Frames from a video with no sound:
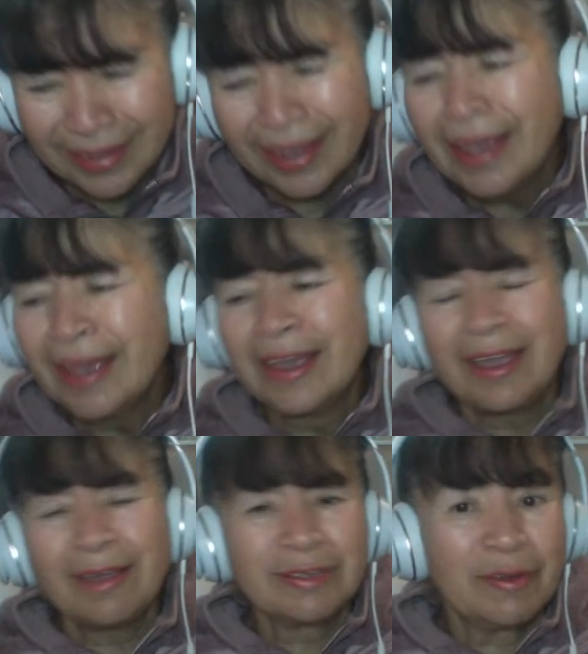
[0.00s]

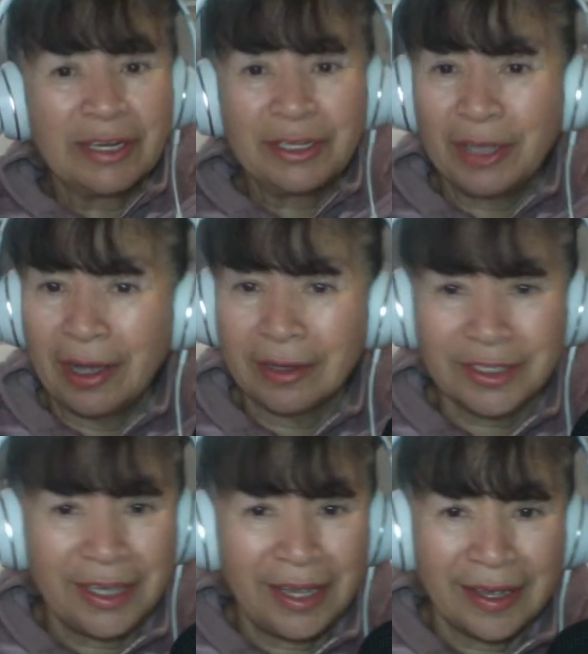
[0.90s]
It was very
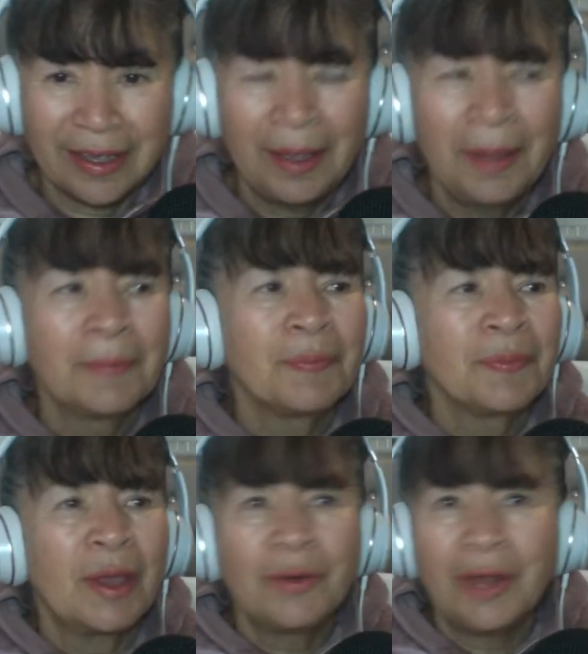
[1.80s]
toxic,
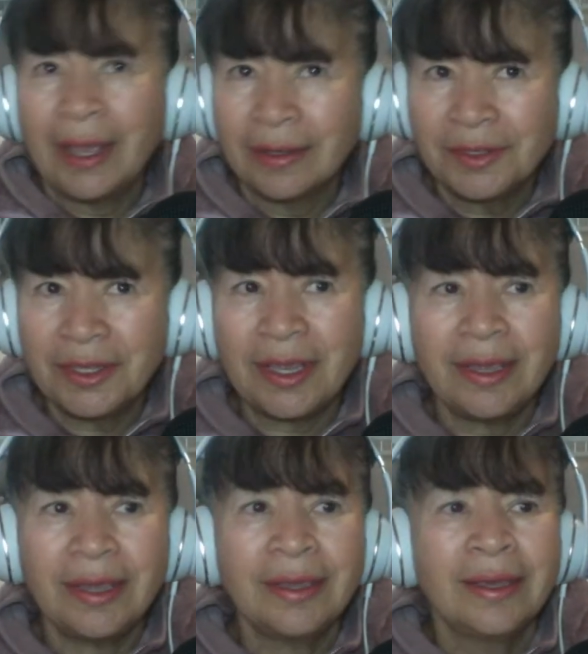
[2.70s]

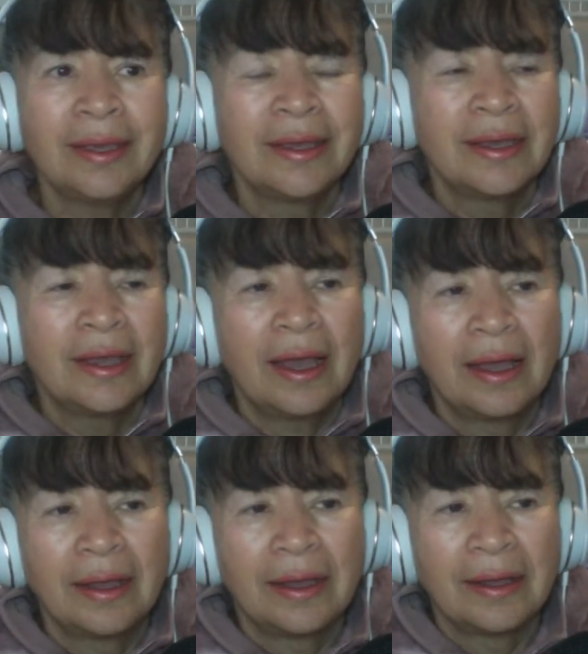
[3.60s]
unhealthy.
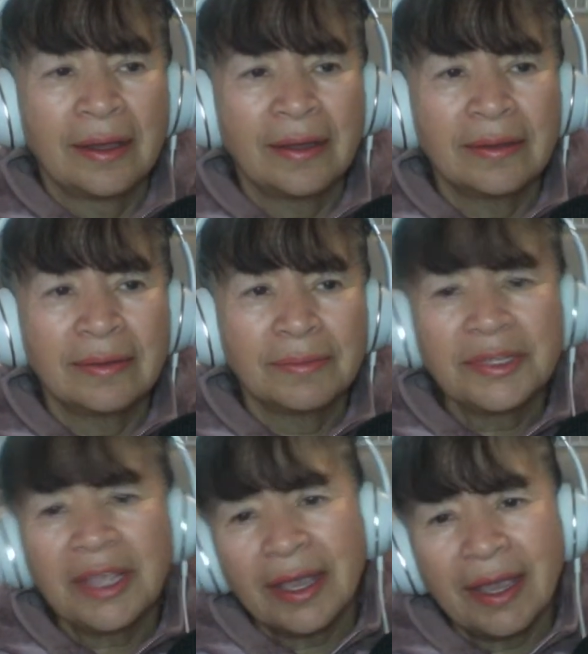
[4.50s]
Uh,
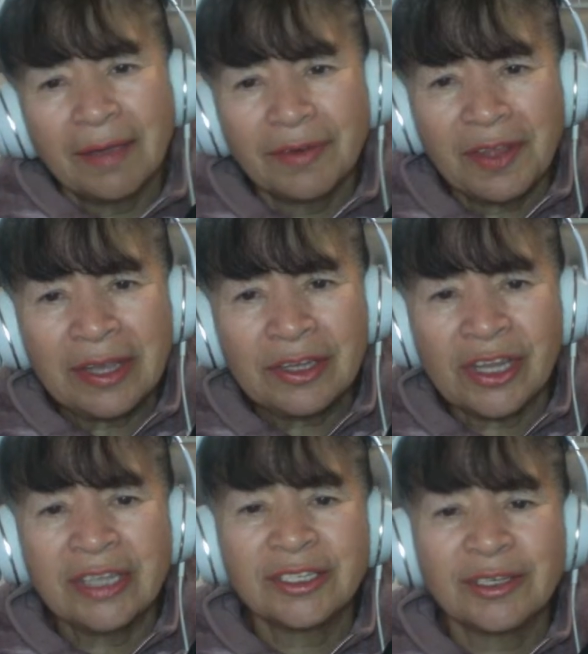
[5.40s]
but everything
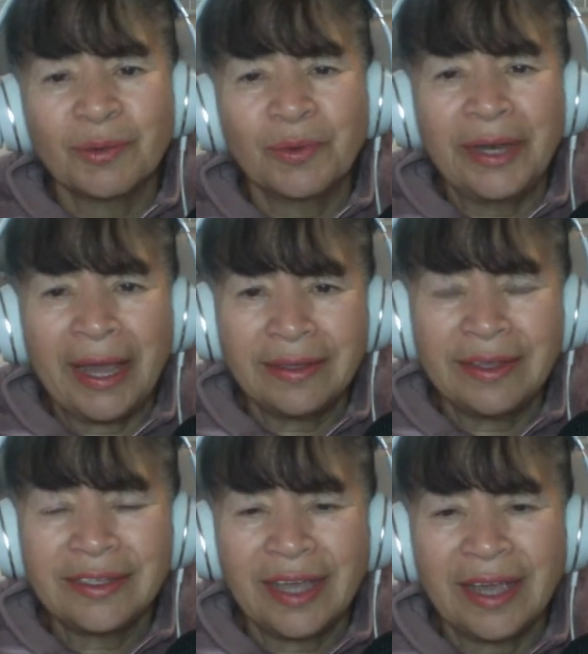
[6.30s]
changed when I
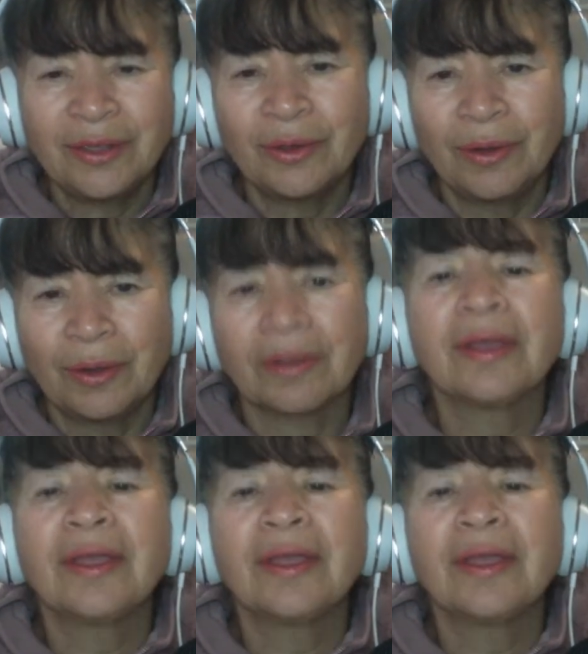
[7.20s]
decided to look